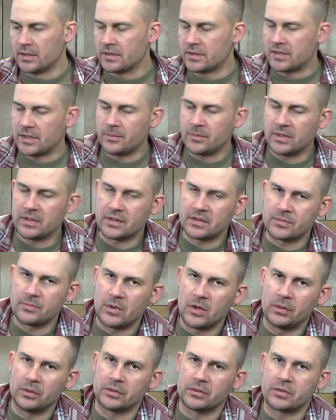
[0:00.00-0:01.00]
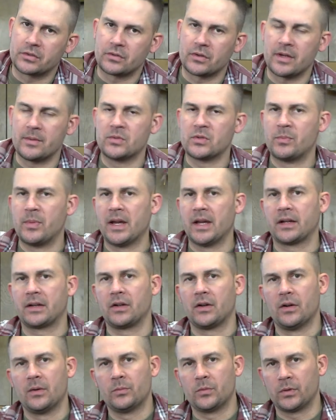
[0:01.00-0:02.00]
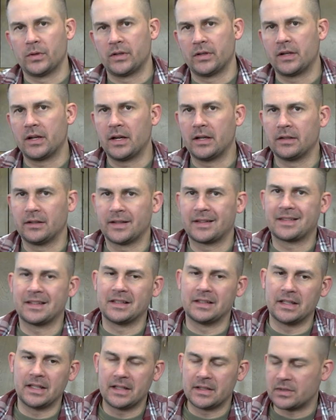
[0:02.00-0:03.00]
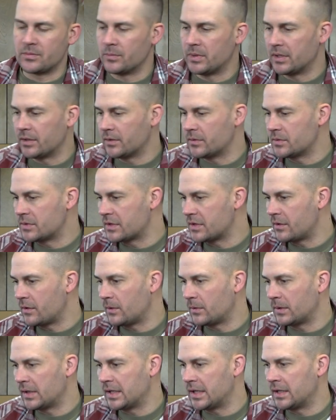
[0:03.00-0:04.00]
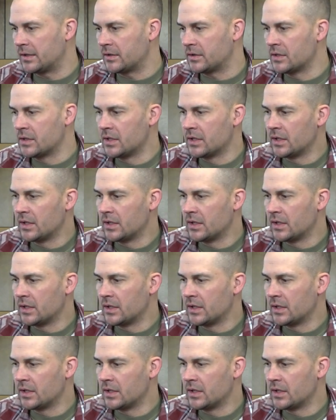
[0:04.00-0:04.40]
some of the smaller streams back home where you got like the dace minnows and all that,